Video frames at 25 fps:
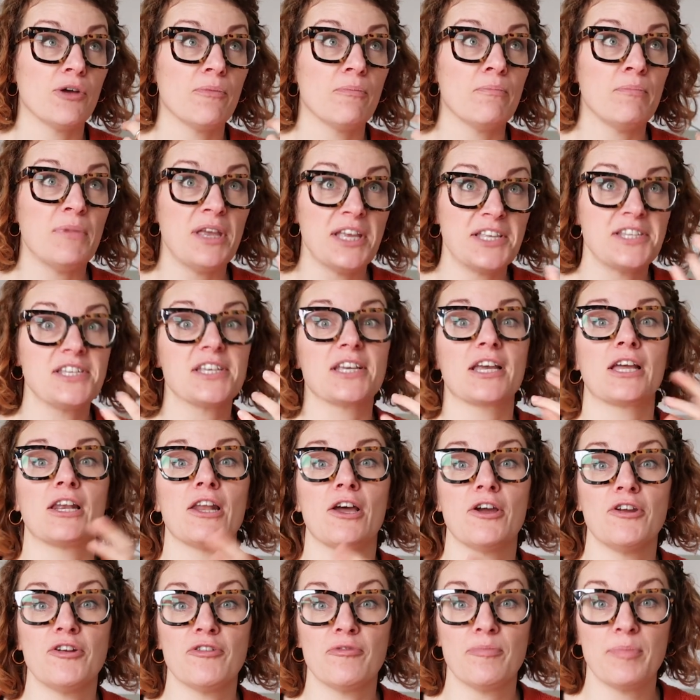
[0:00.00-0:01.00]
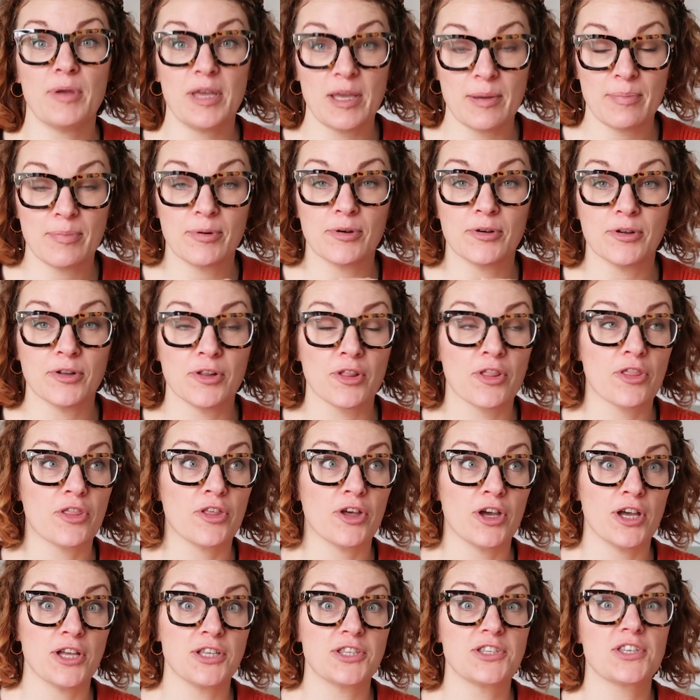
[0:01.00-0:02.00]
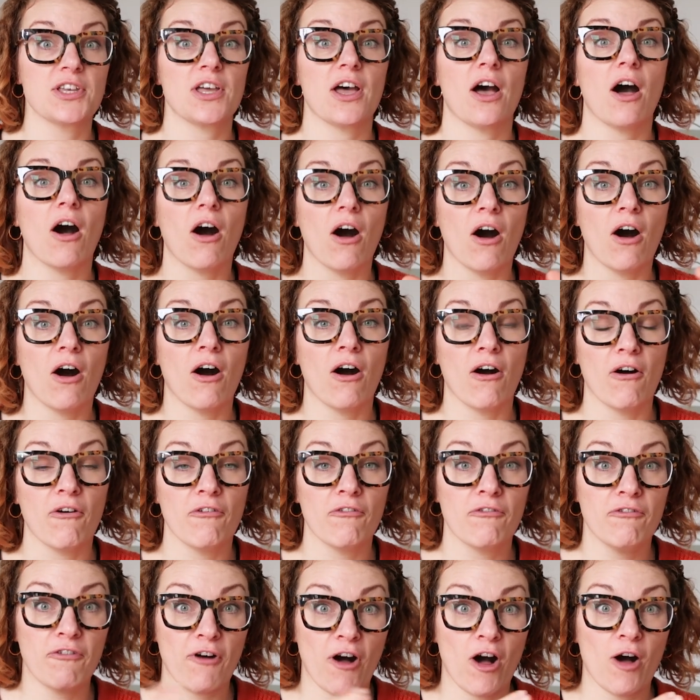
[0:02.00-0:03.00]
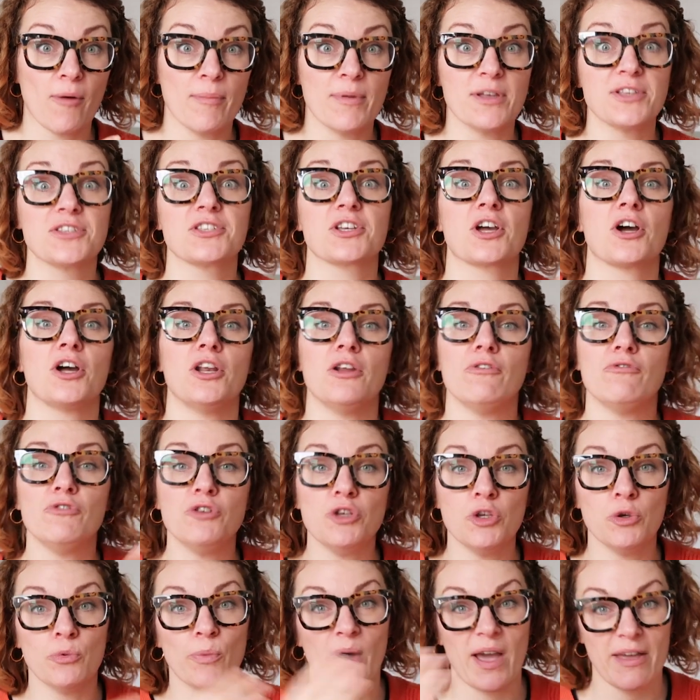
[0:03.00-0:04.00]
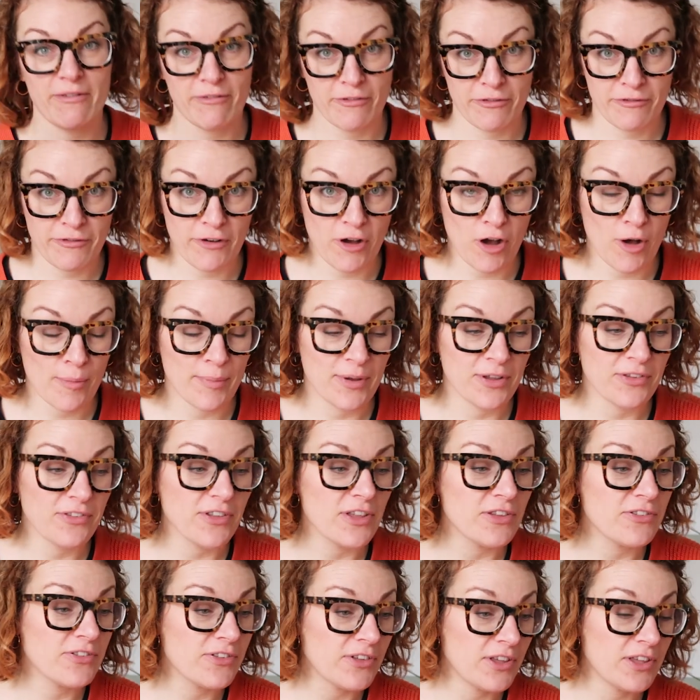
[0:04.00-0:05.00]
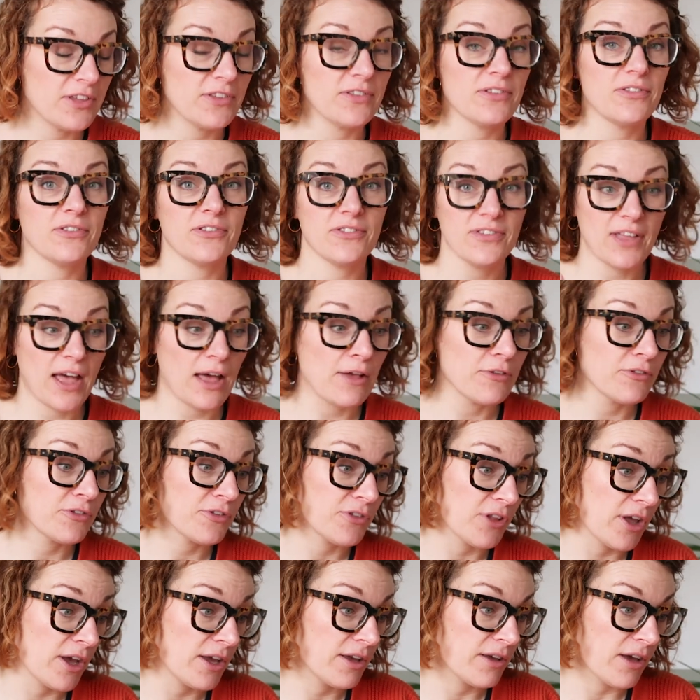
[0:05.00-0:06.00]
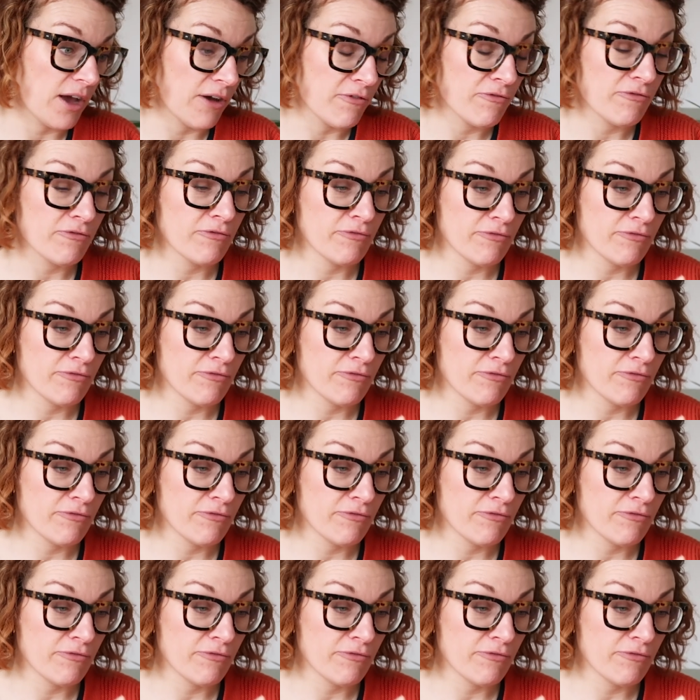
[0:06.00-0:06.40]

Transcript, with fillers: meeting a load of people that are farmers, the kind of new wave of farmers. It's, it sounds like I've, I